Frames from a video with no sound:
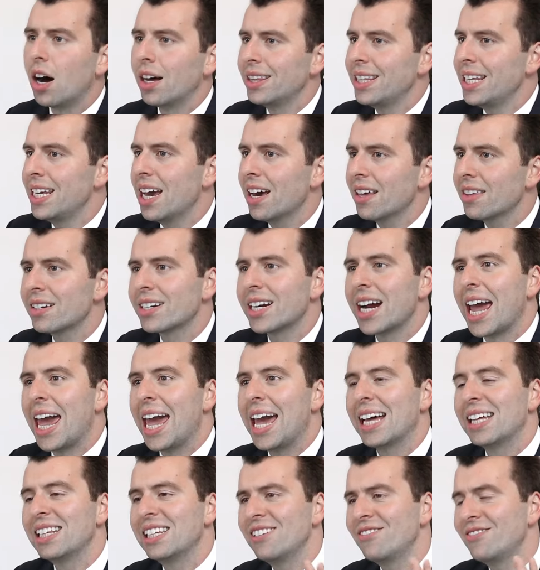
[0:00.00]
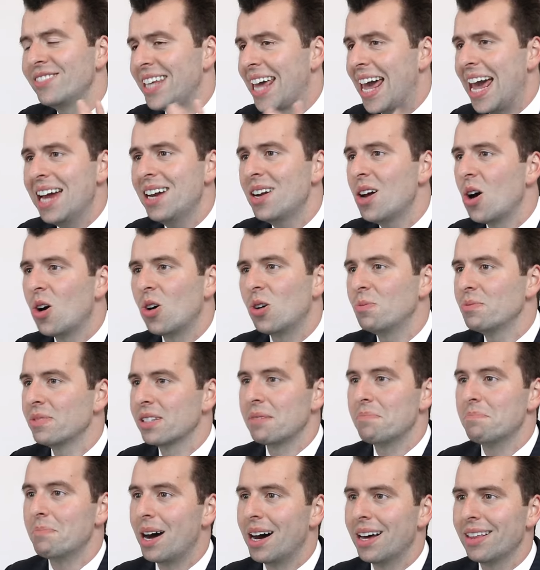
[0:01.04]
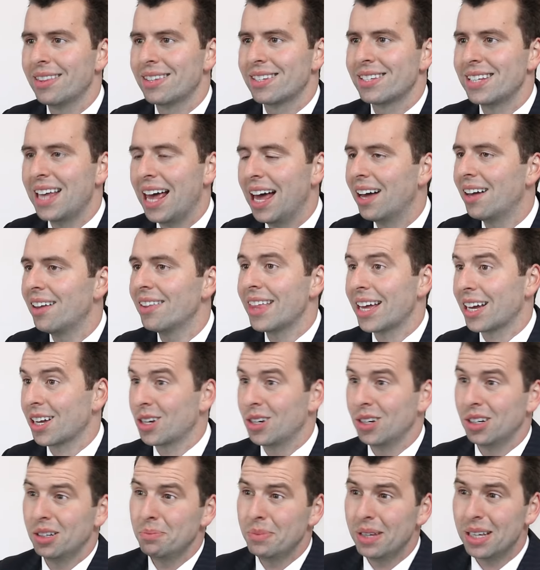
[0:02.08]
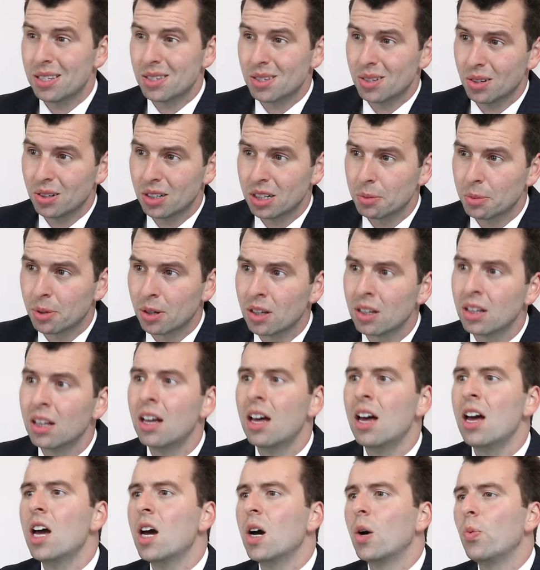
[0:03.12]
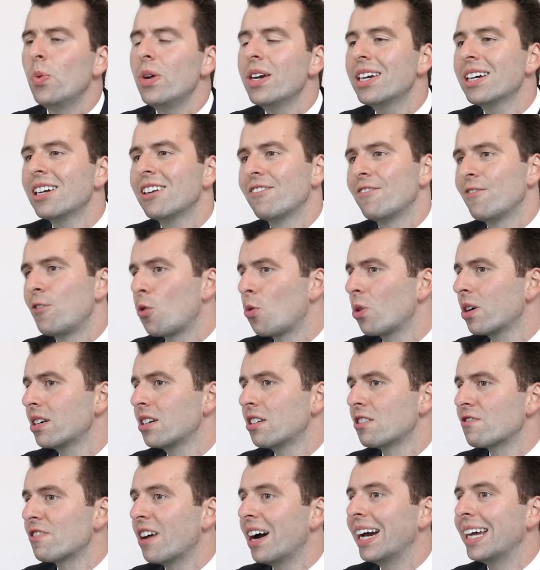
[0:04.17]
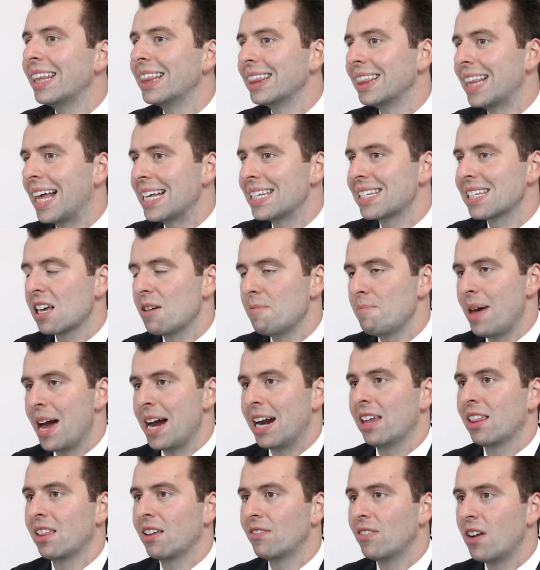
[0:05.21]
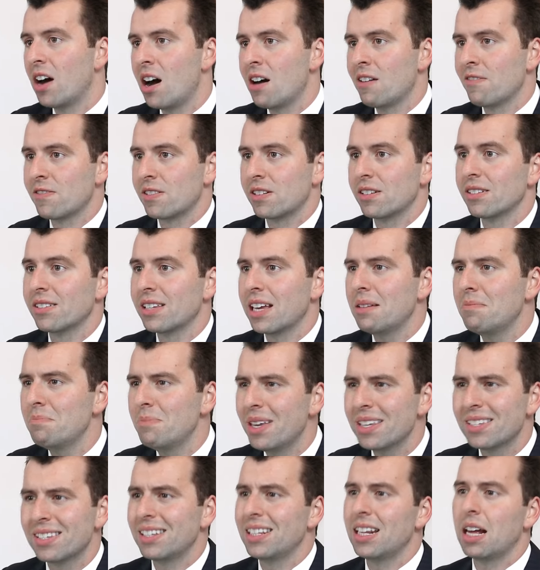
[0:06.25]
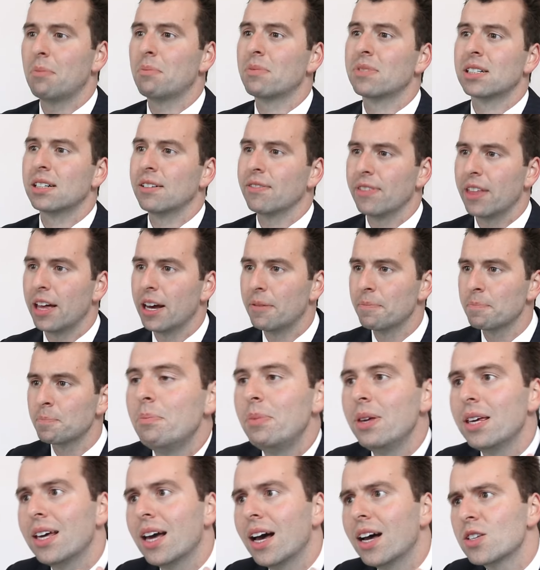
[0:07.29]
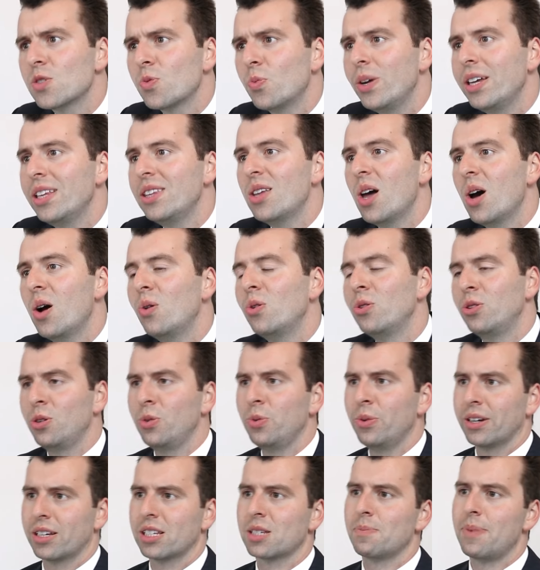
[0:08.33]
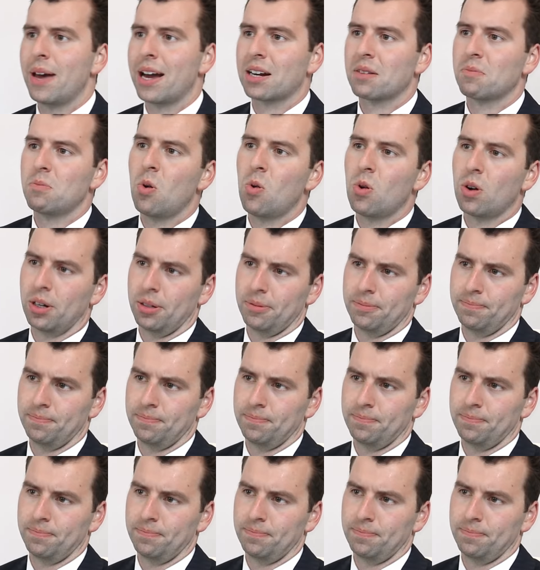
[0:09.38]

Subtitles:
On the other hand, if 10 homes a month sell that could be suitable, we can afford to write less competitive offers and miss a number of them because we know to expect more.